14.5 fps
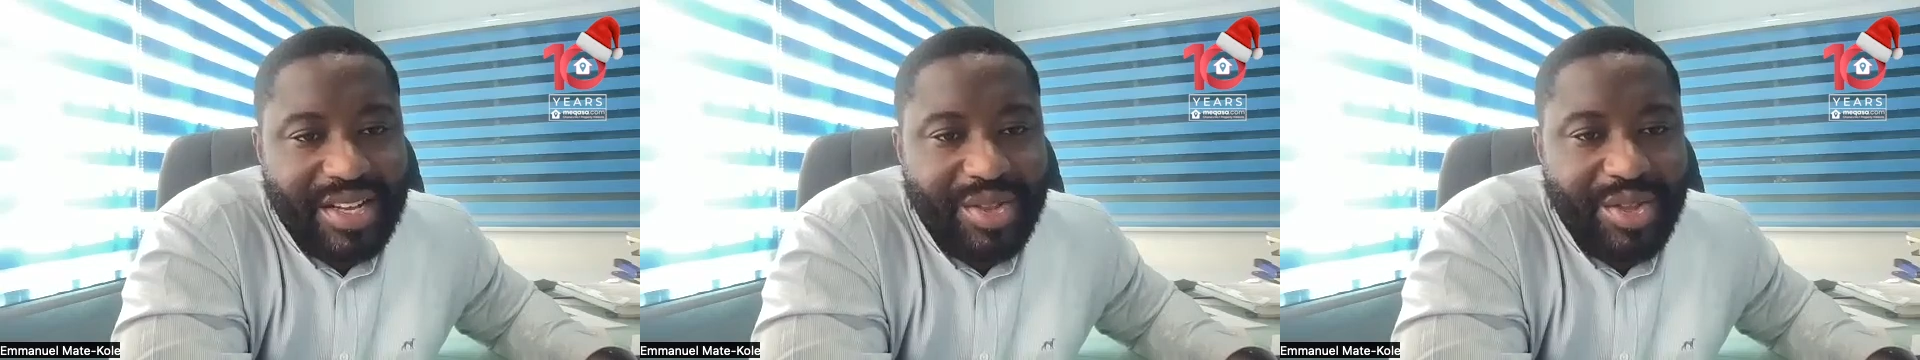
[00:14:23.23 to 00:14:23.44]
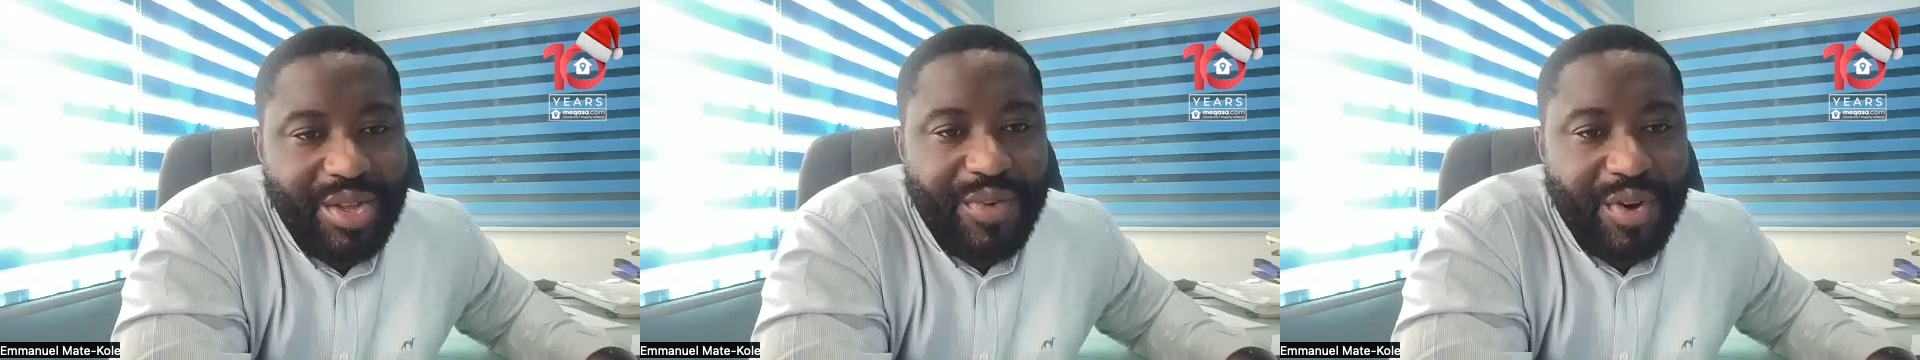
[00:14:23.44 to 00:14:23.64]

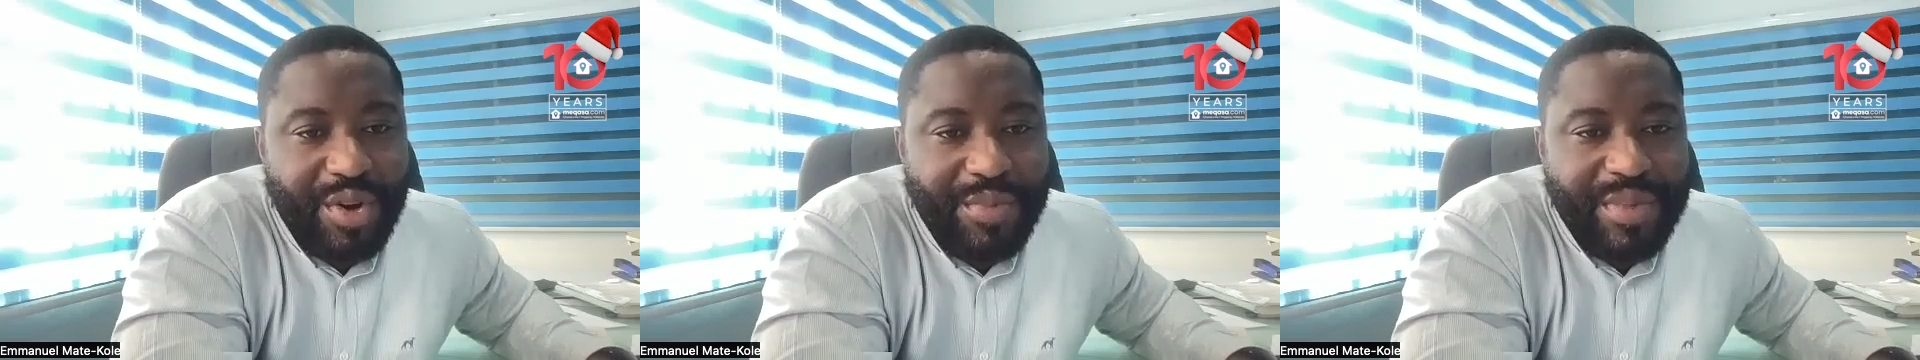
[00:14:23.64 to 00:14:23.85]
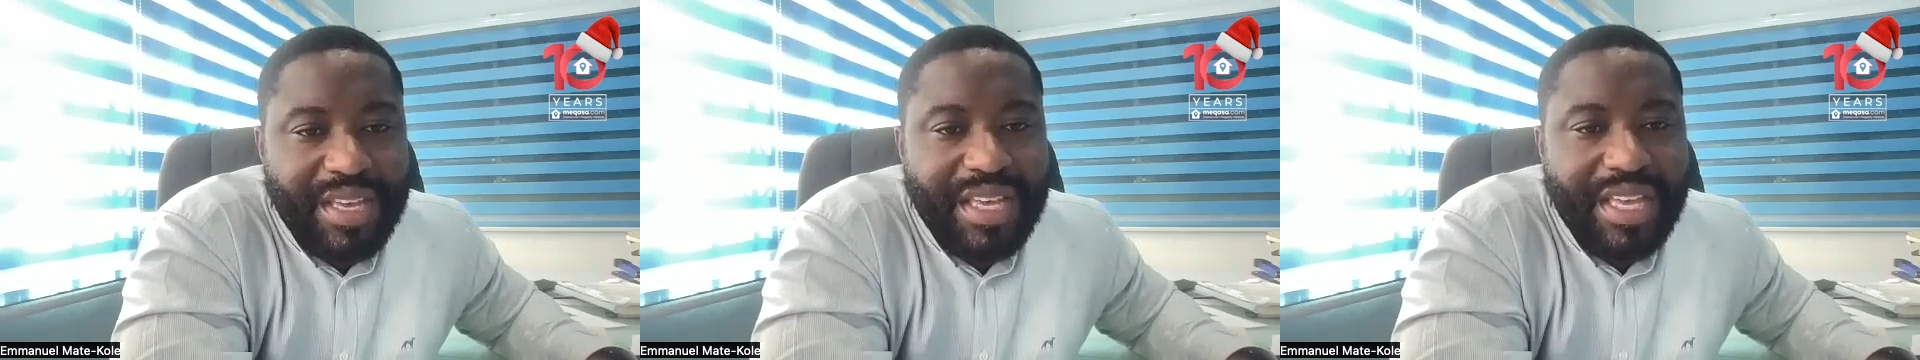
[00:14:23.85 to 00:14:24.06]
You follow
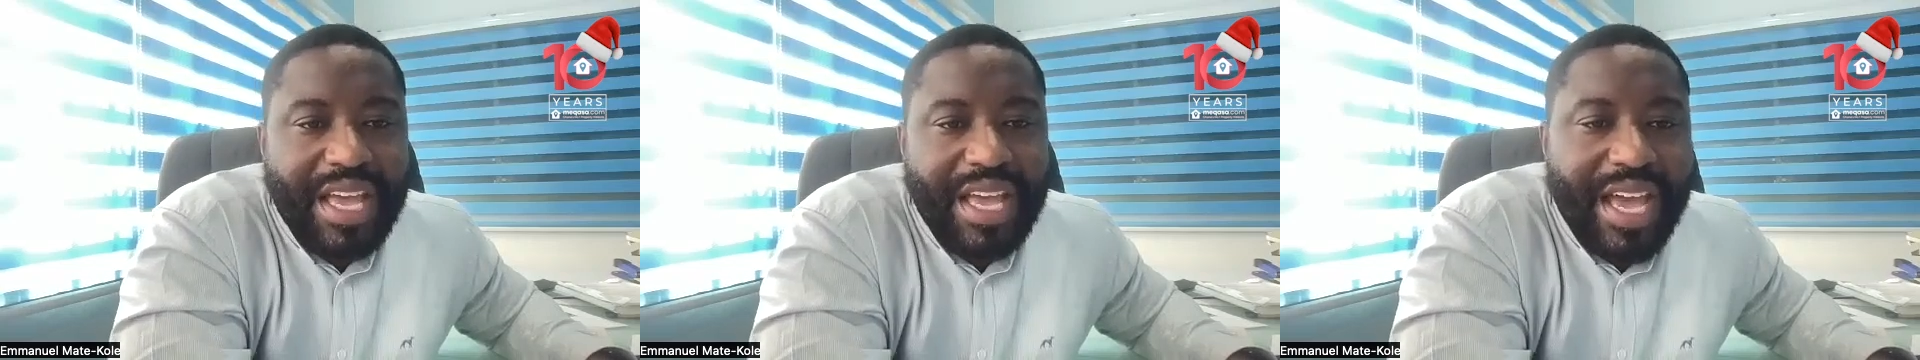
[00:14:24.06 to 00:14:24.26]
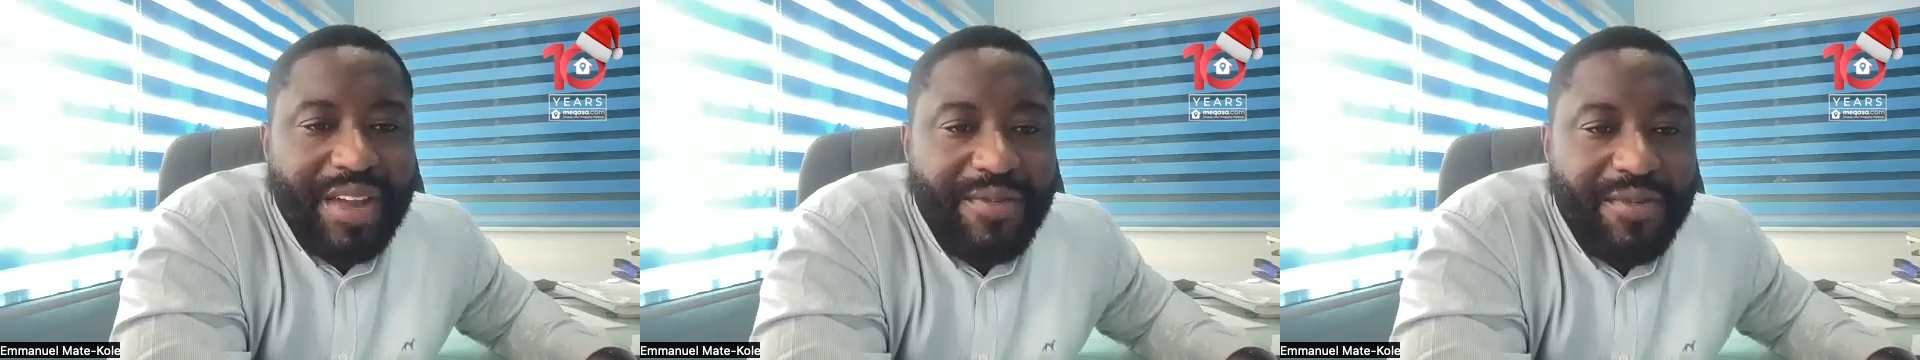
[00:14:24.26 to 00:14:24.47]
me?
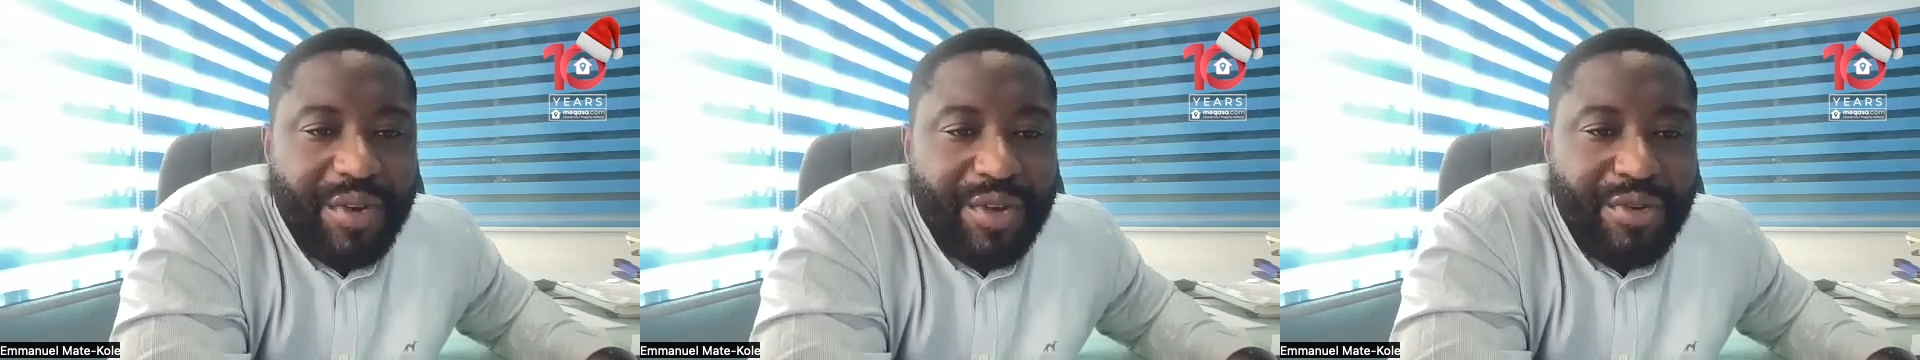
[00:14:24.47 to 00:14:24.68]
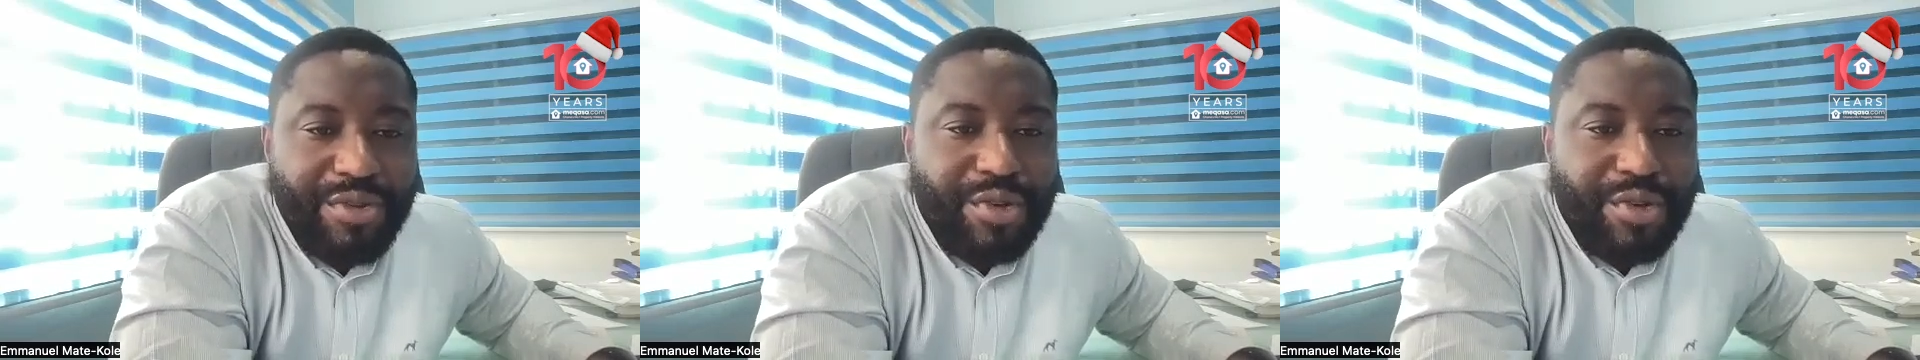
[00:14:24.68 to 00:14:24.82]
And for you